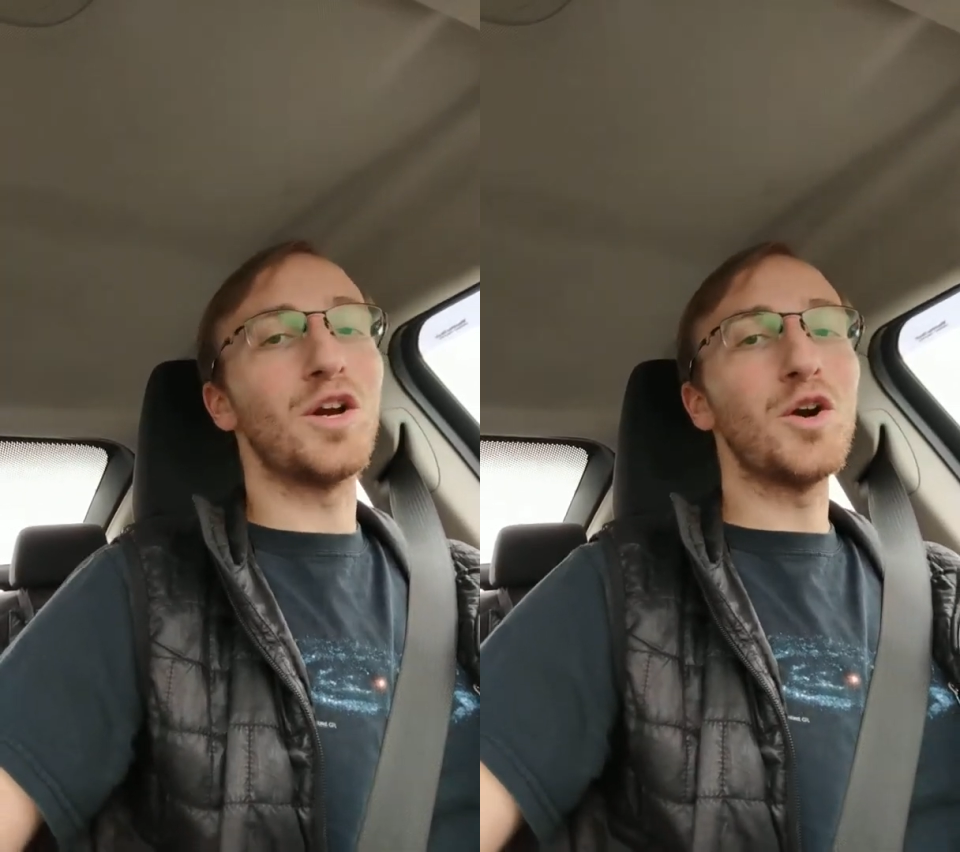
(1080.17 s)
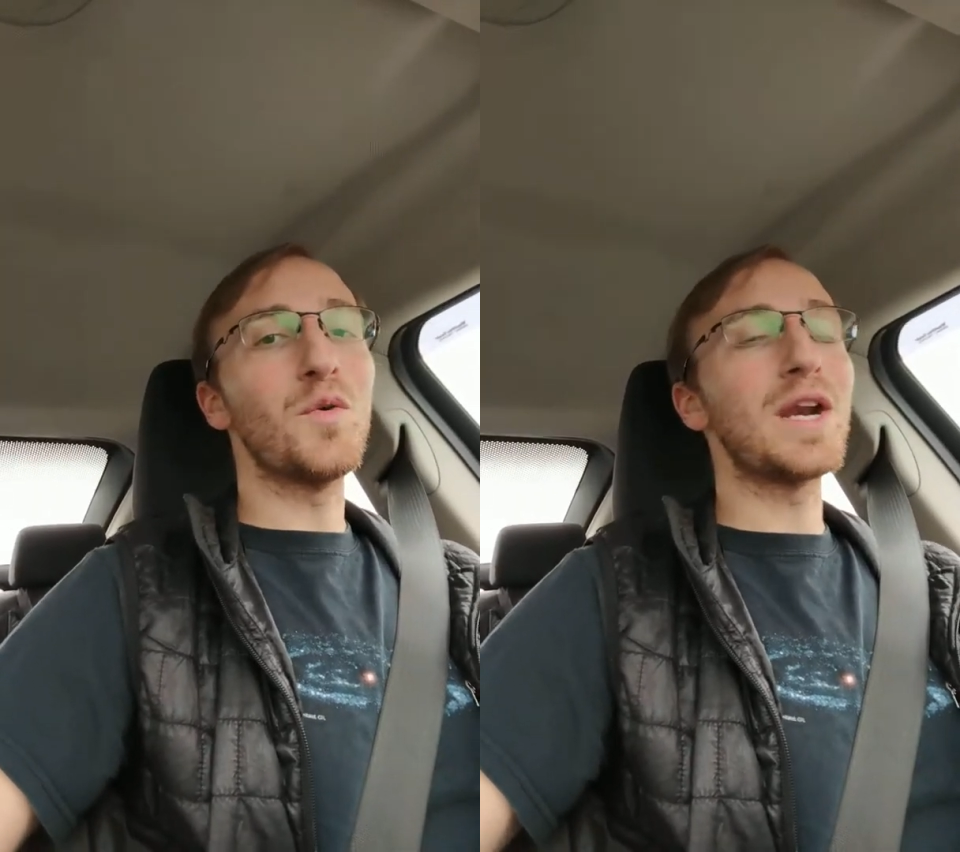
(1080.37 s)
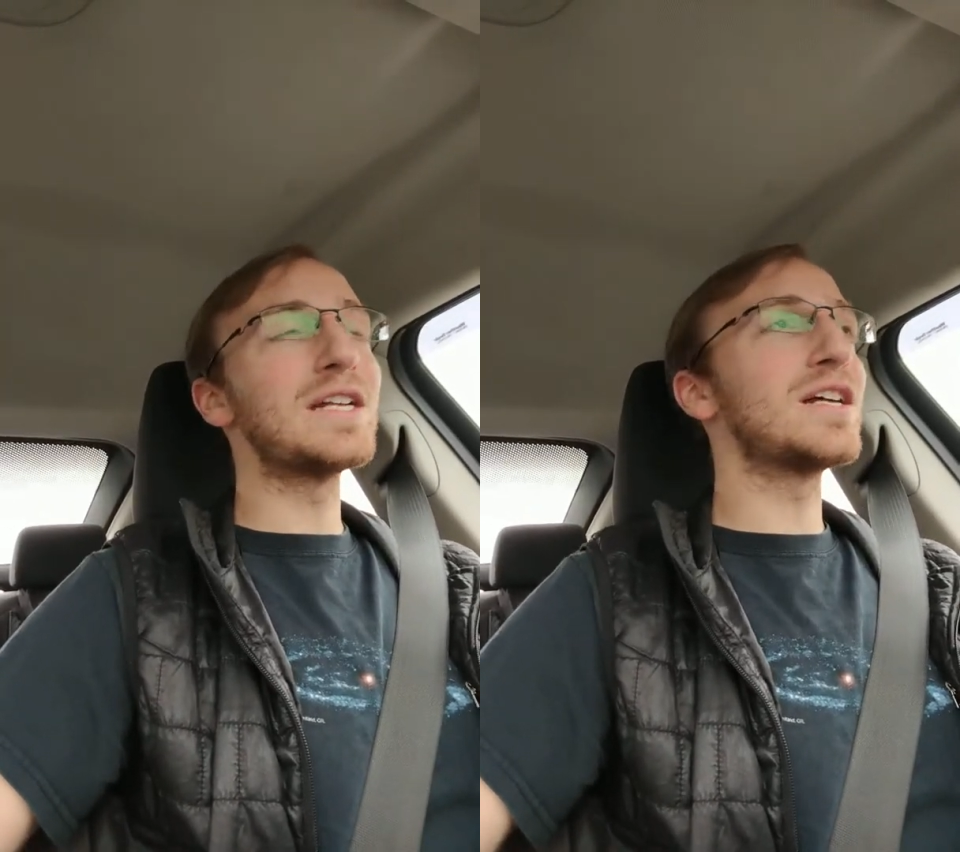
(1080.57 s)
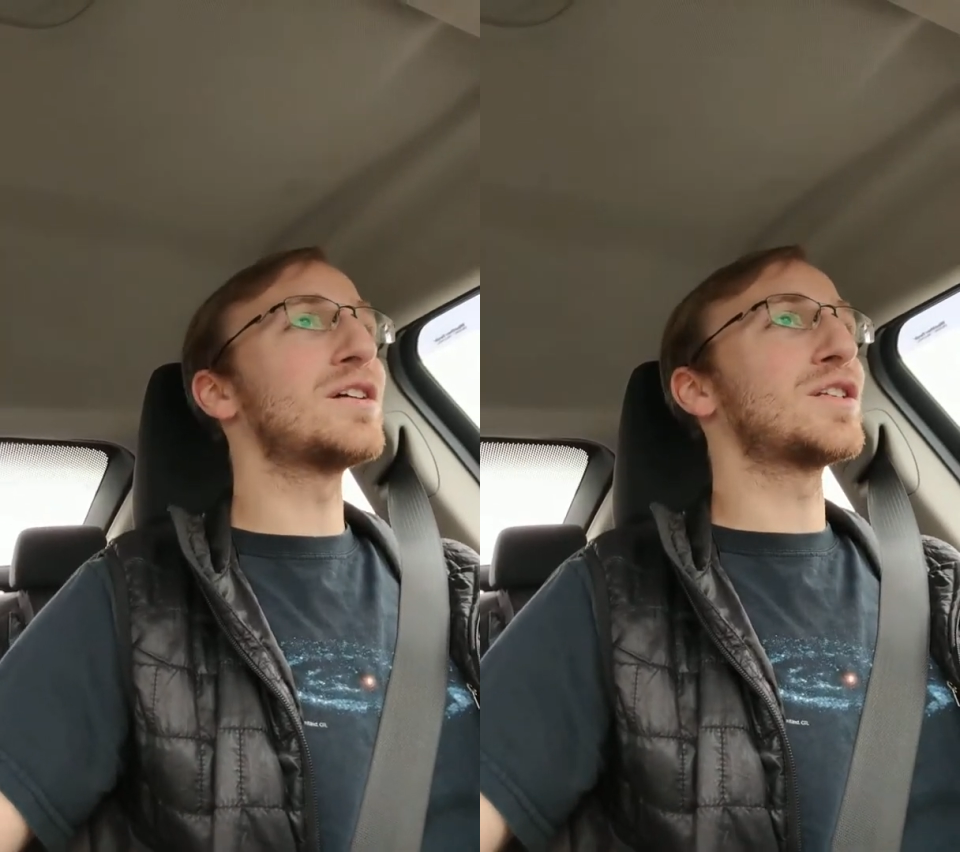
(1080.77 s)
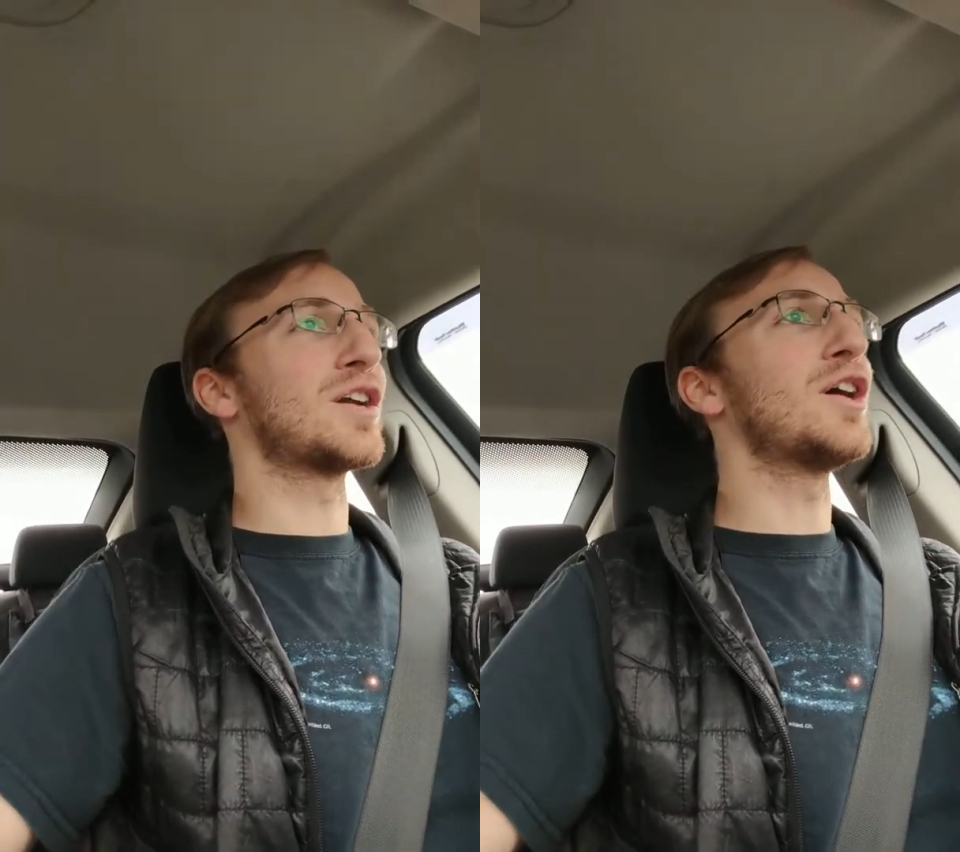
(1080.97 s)
go when I
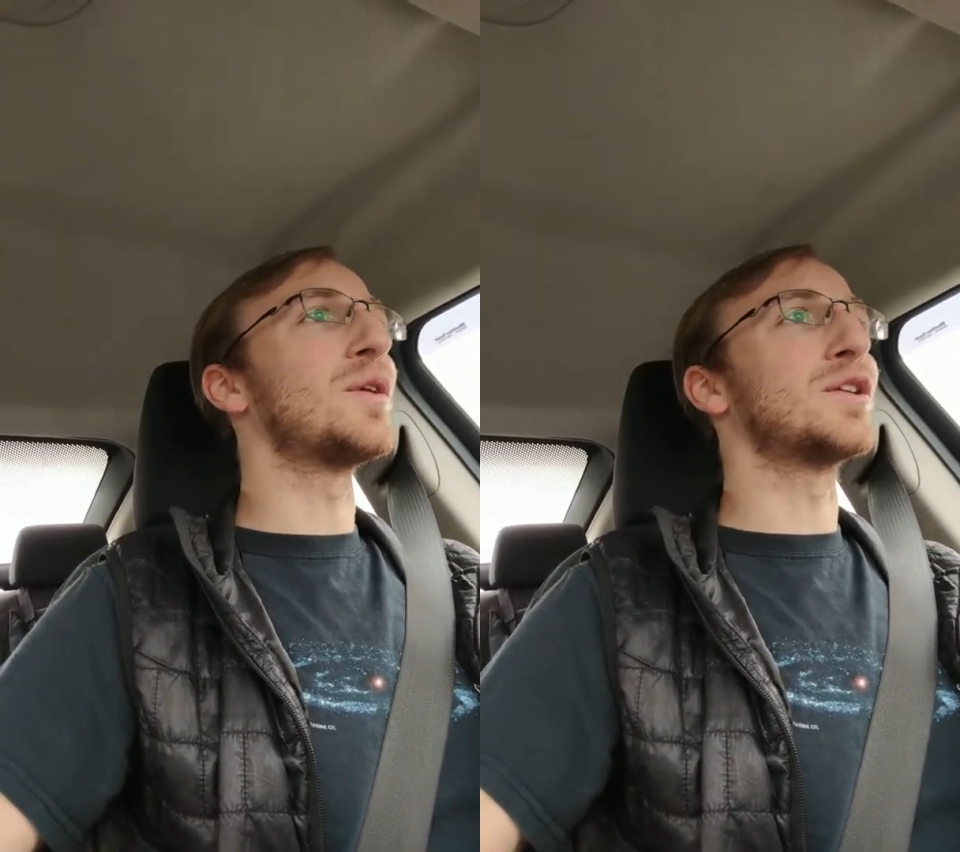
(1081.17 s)
tell it to go.